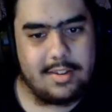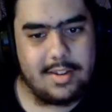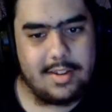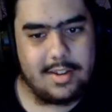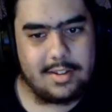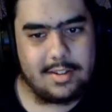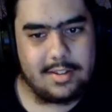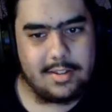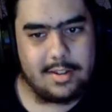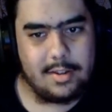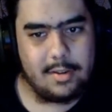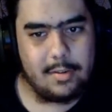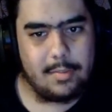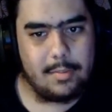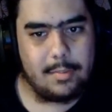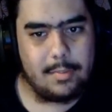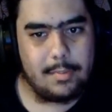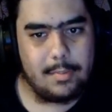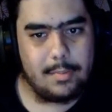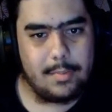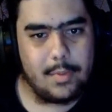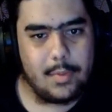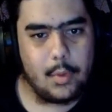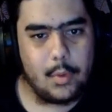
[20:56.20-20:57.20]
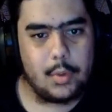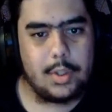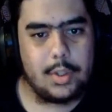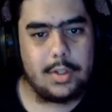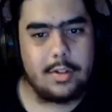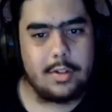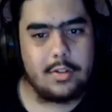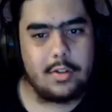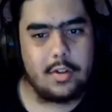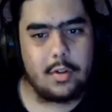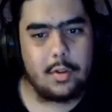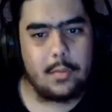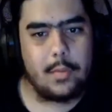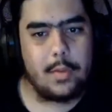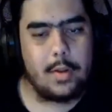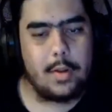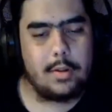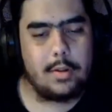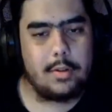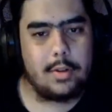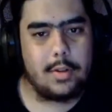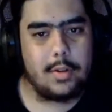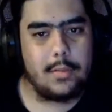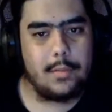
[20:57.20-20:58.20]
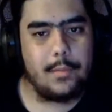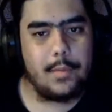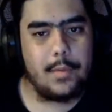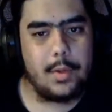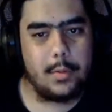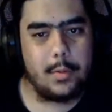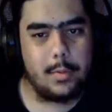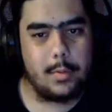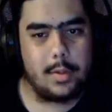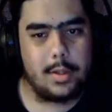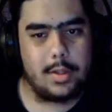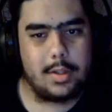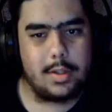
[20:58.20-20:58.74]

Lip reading: it though. Only the dark visor can view it.